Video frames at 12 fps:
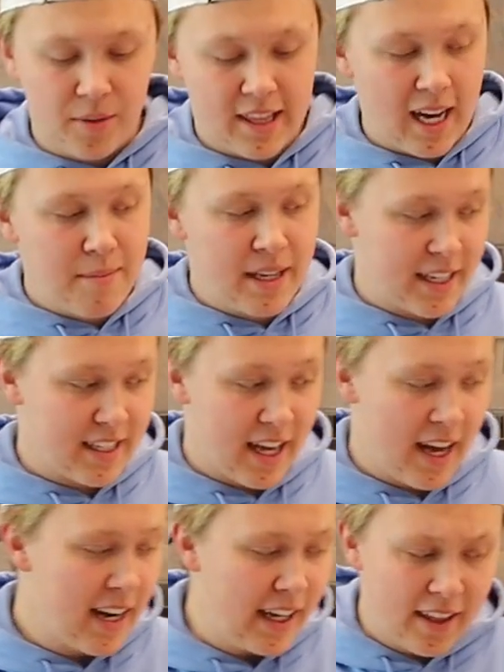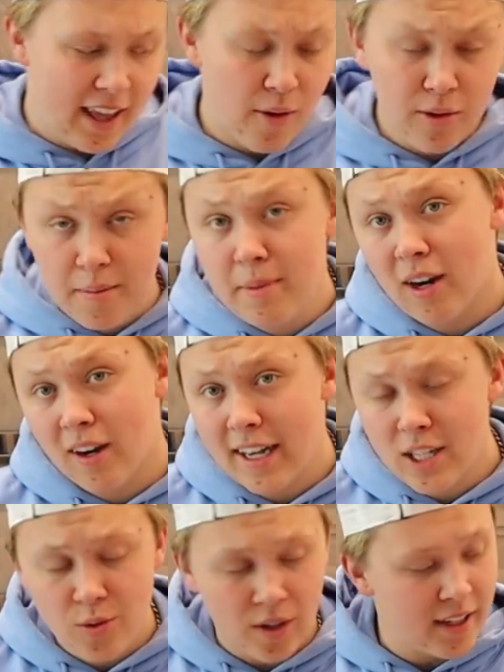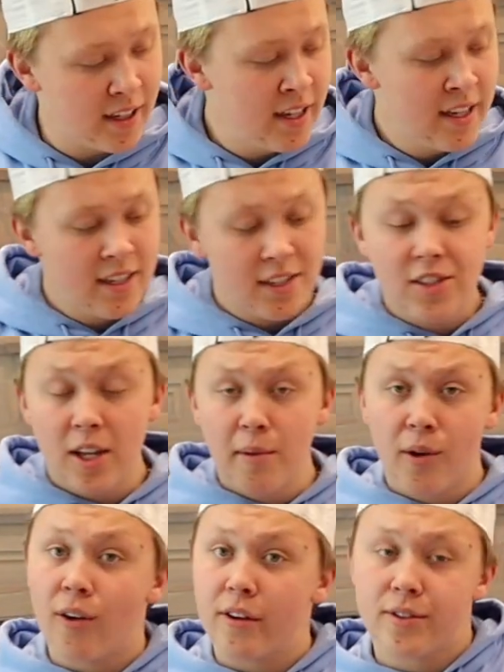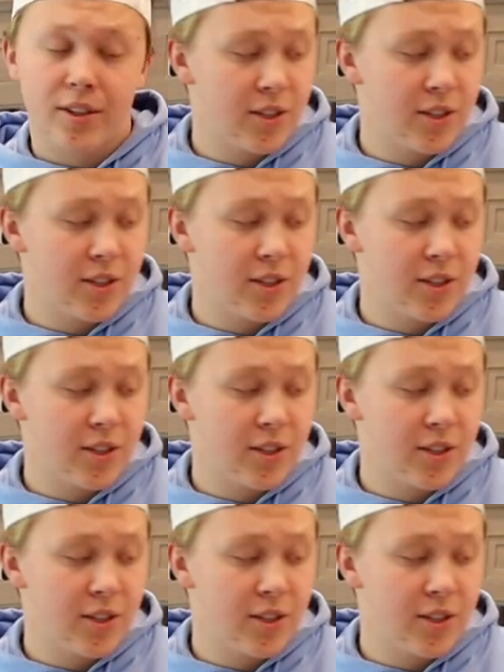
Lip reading: with that being said, and that would be our next one, cinnamon rolls.